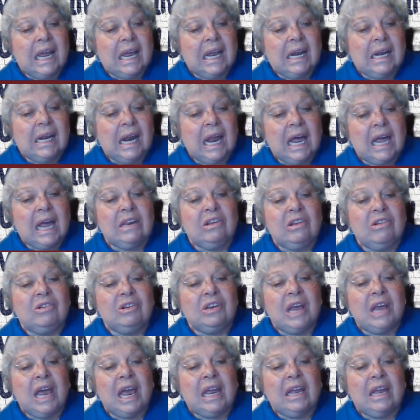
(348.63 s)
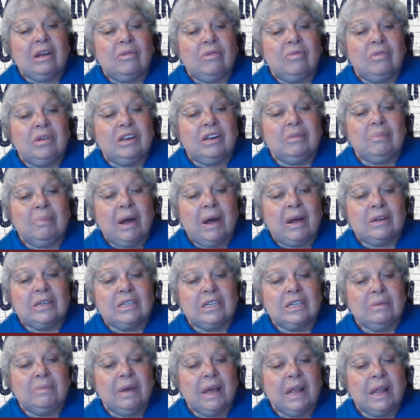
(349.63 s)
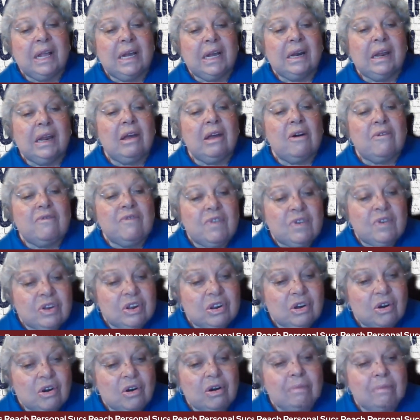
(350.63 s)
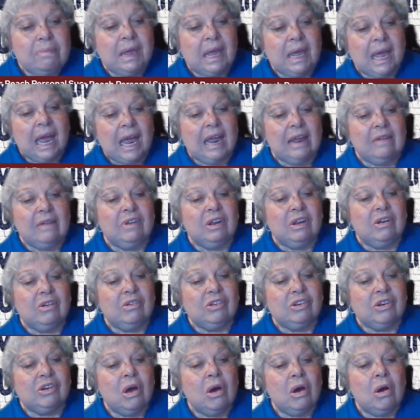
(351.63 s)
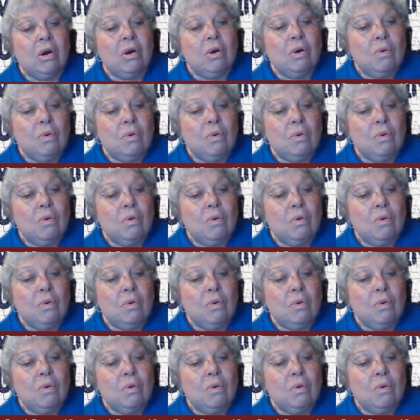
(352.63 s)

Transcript: and let you take responsibility for your behaviors.